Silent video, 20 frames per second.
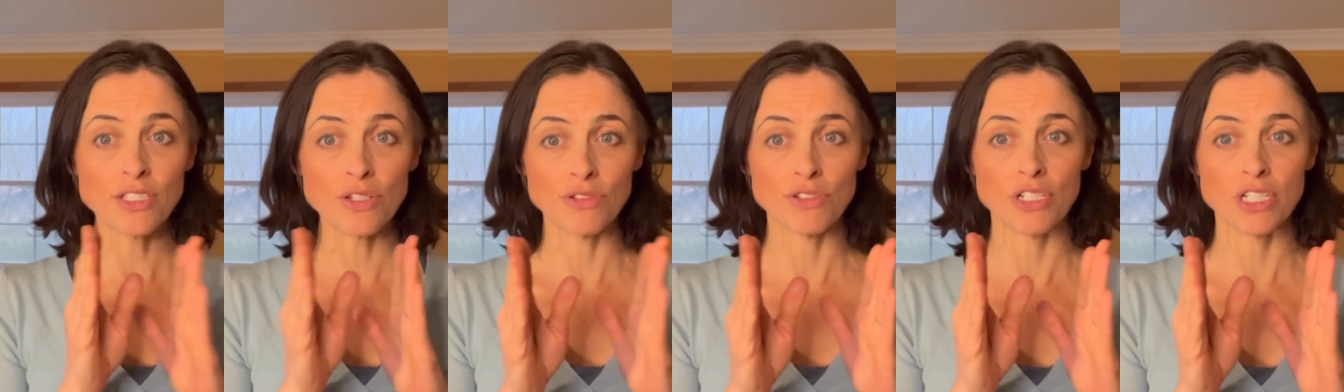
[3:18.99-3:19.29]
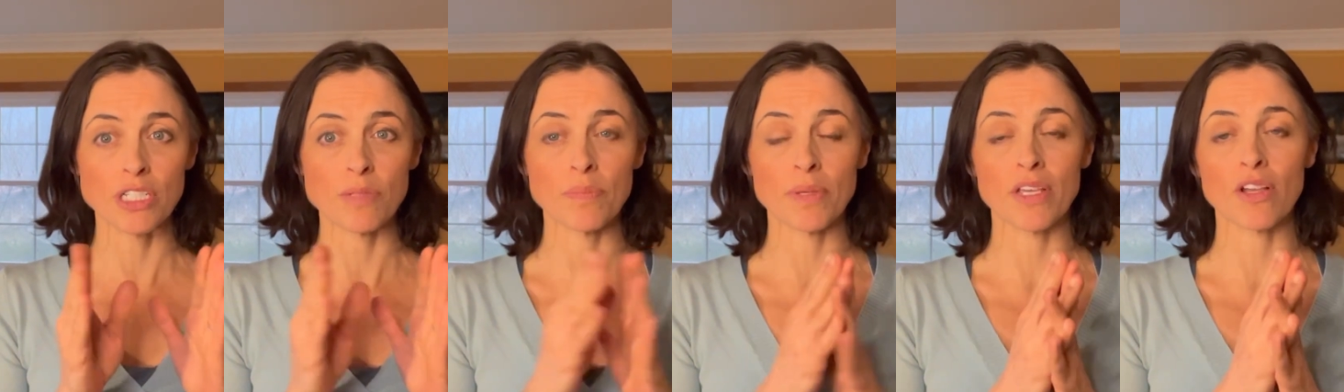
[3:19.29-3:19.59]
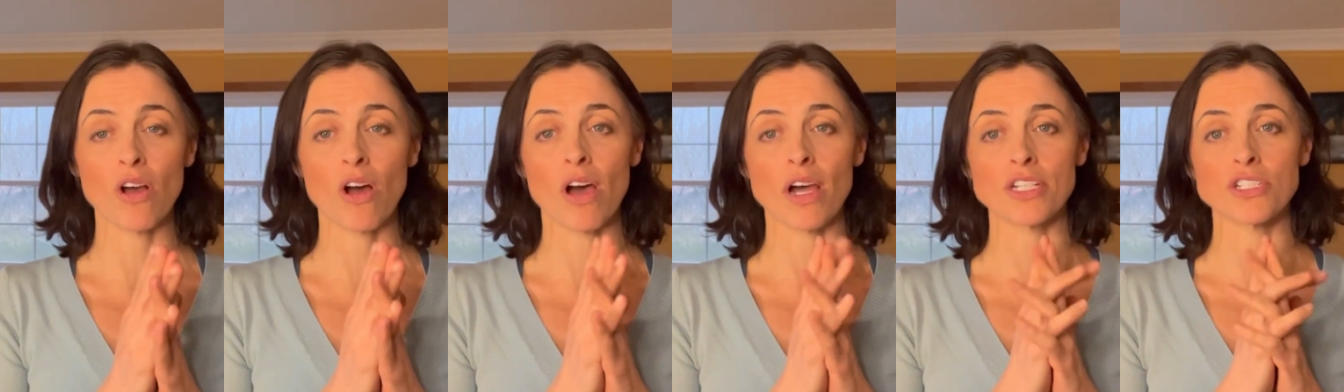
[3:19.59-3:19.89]
So just be
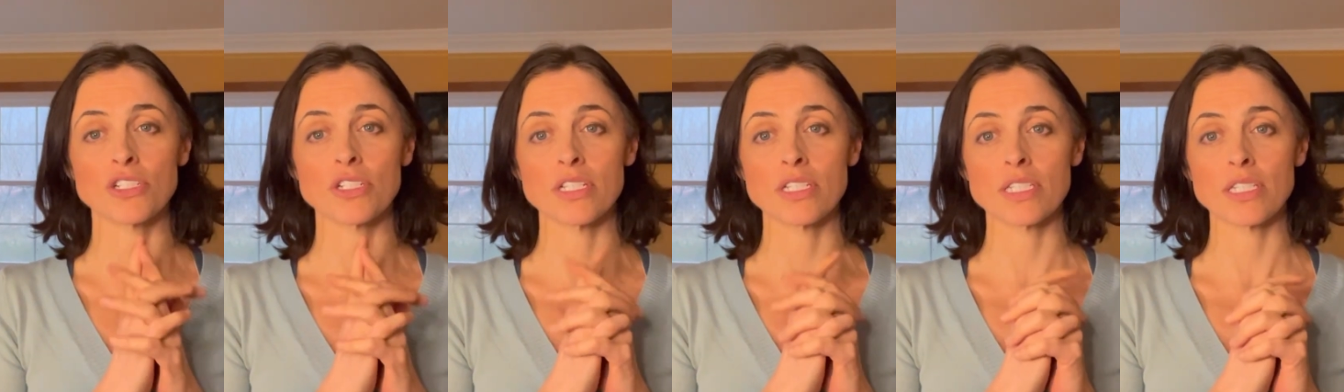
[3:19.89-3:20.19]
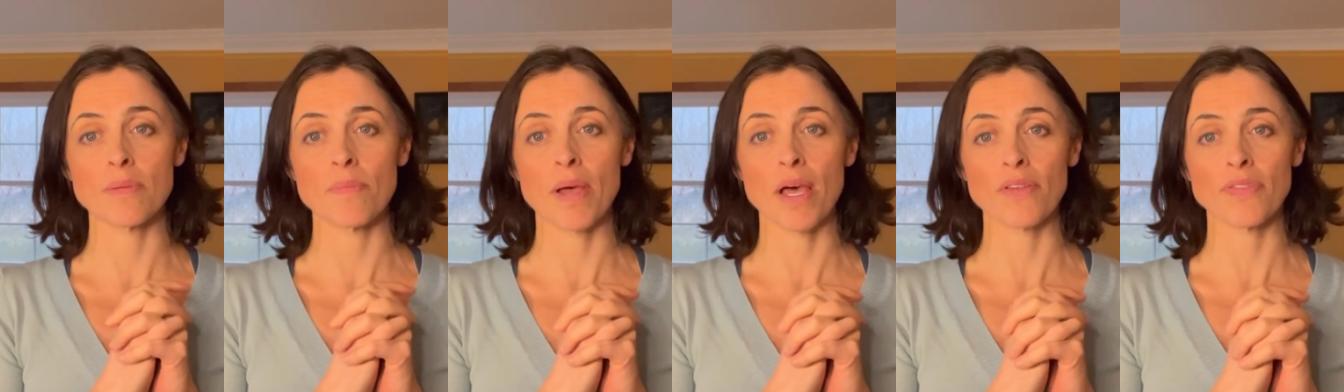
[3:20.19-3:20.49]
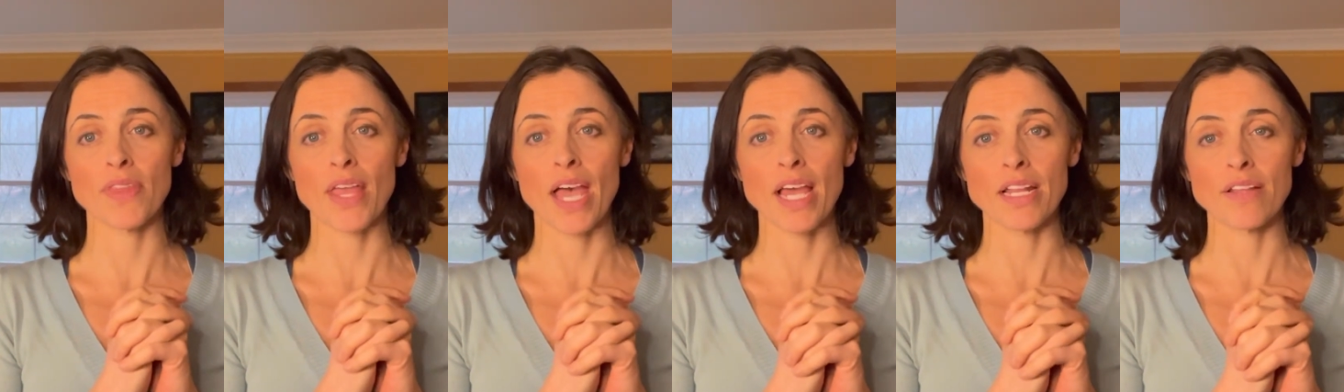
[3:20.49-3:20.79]
cautious
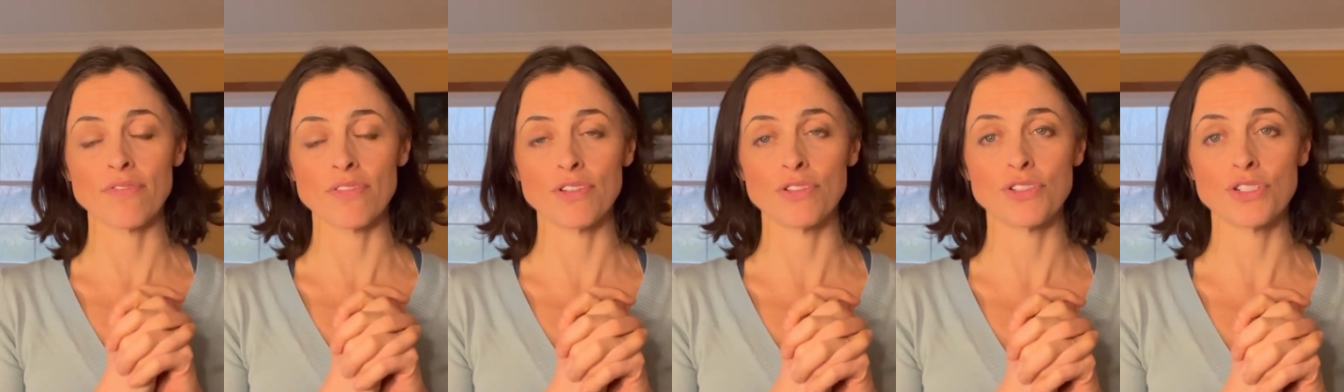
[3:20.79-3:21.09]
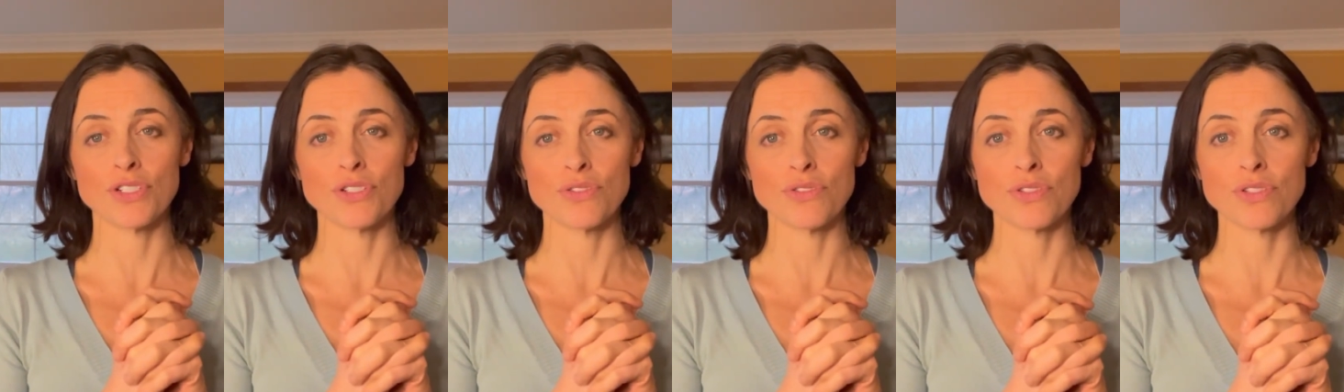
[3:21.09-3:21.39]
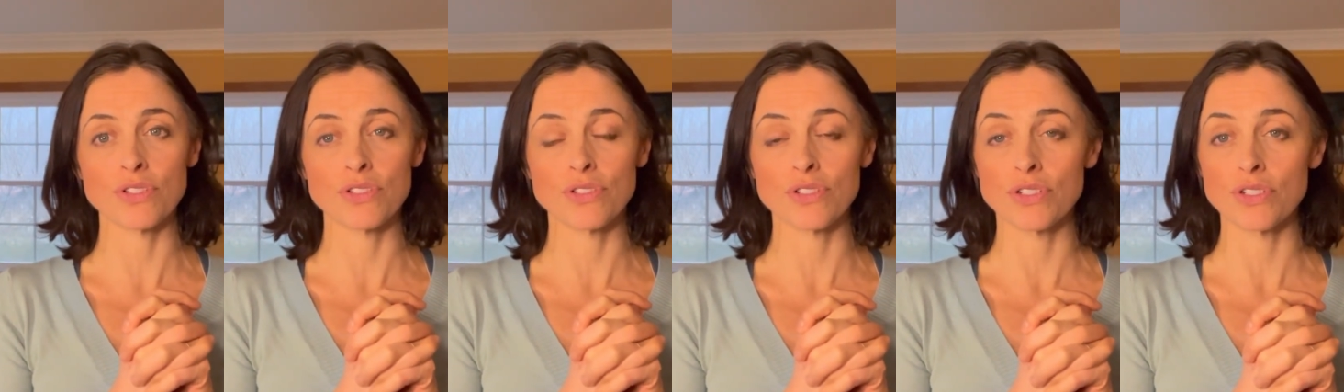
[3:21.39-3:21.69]
about that if you
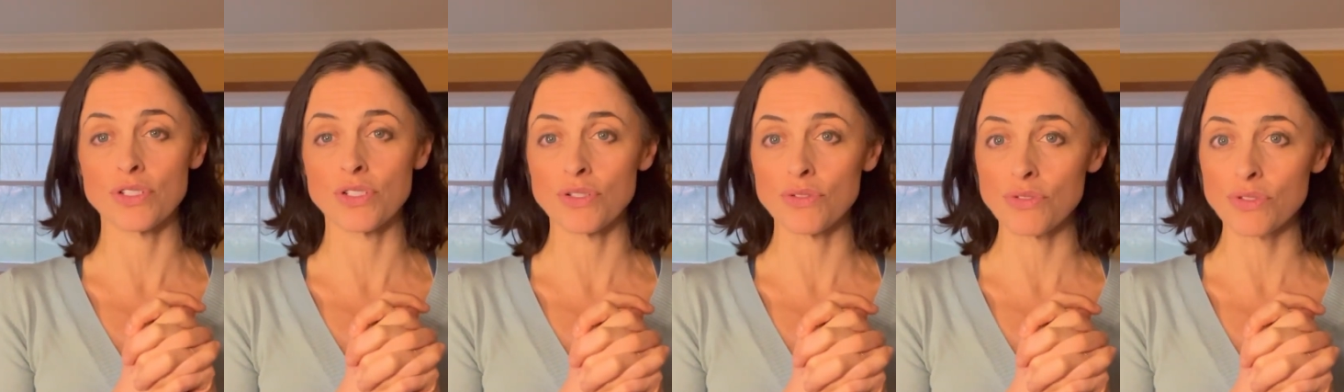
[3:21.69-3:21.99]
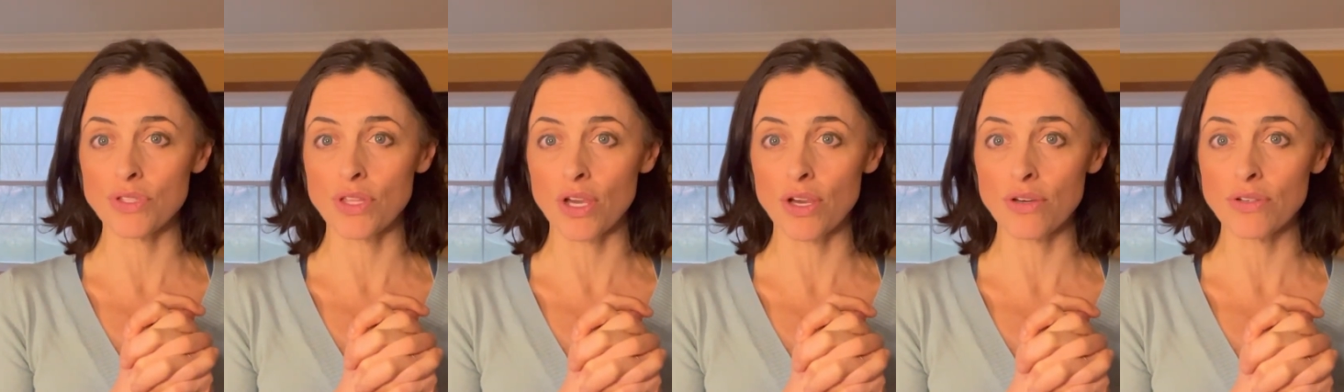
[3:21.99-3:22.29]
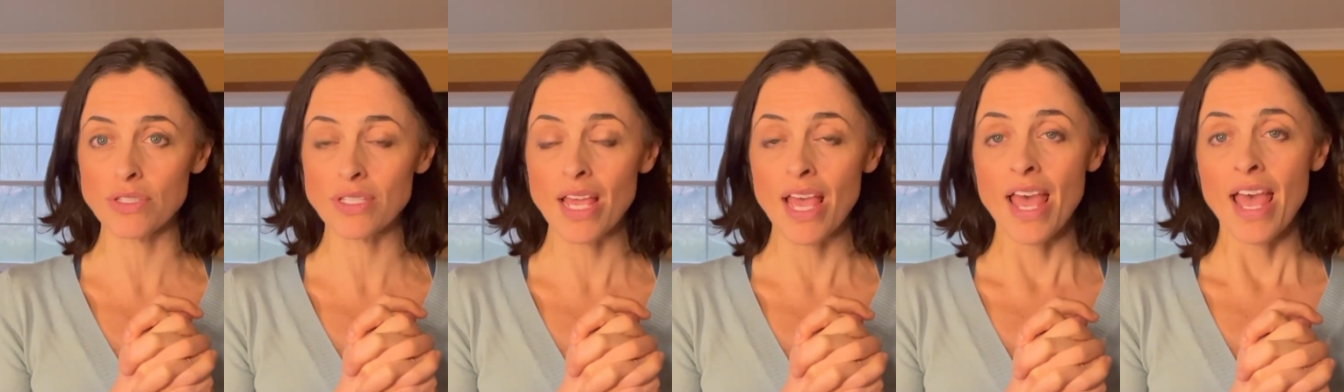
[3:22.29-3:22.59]
choose to use
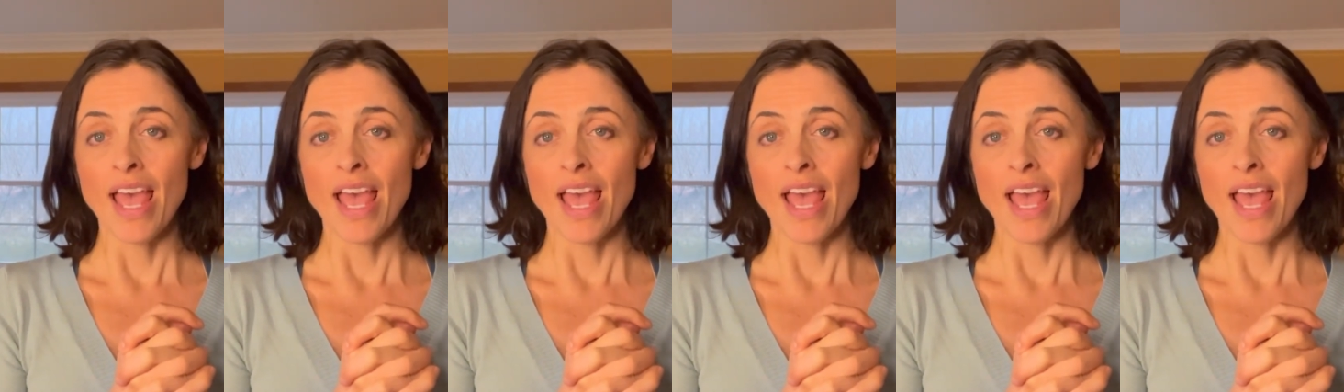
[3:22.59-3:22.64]
those.